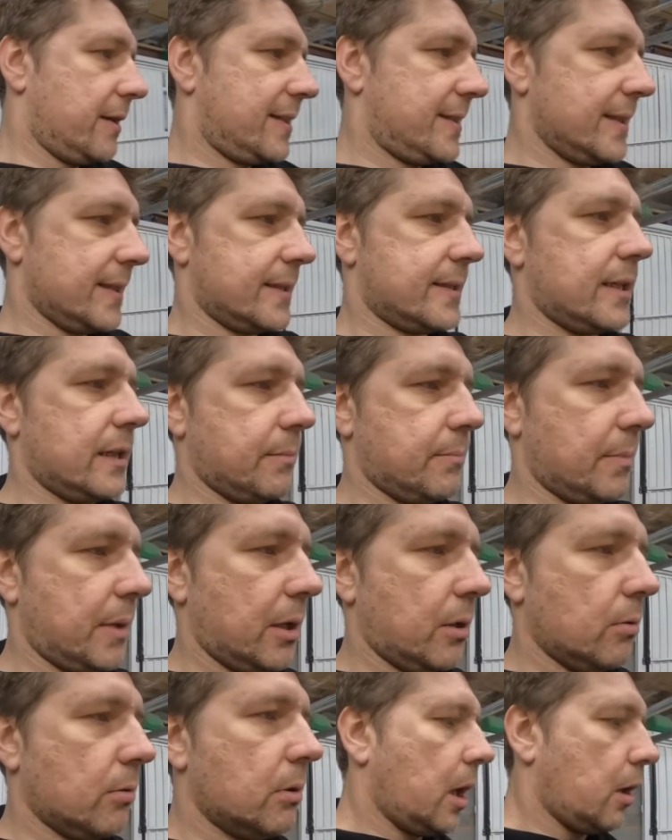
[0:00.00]

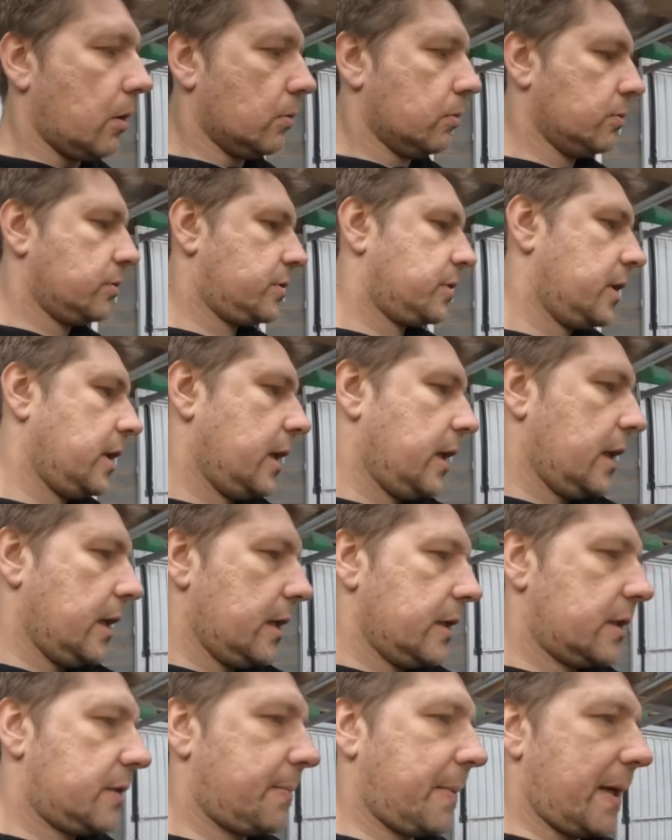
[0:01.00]
16mm holes
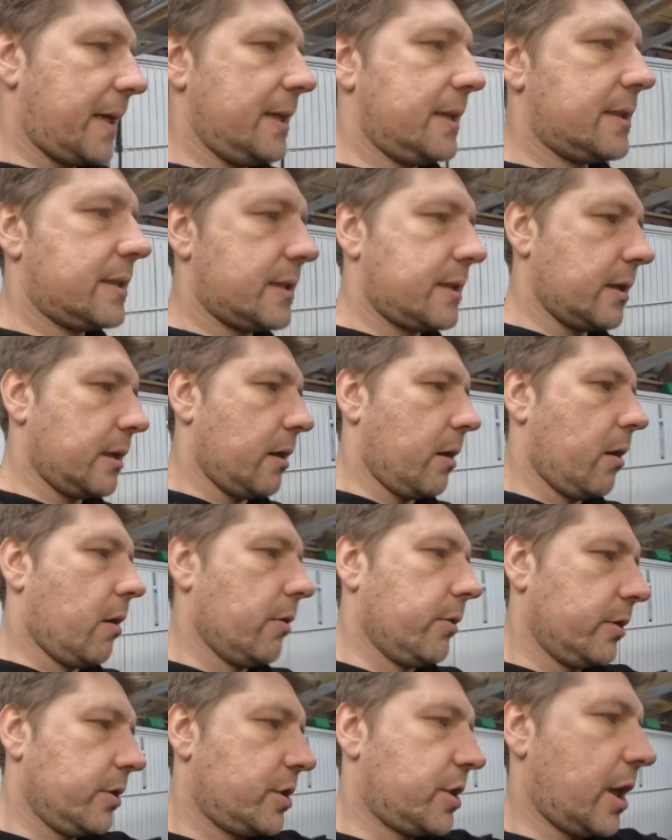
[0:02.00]
spaced
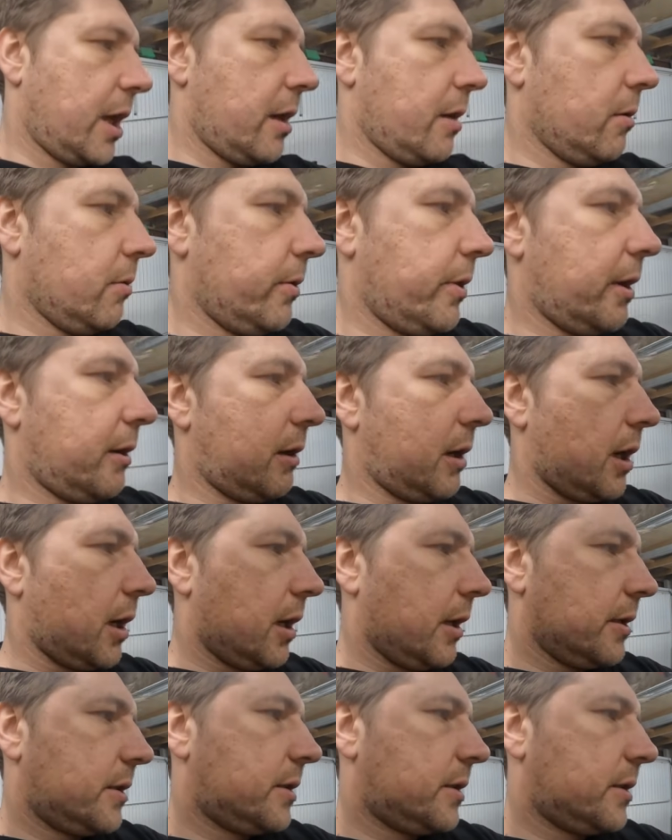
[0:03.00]
on the shell, there are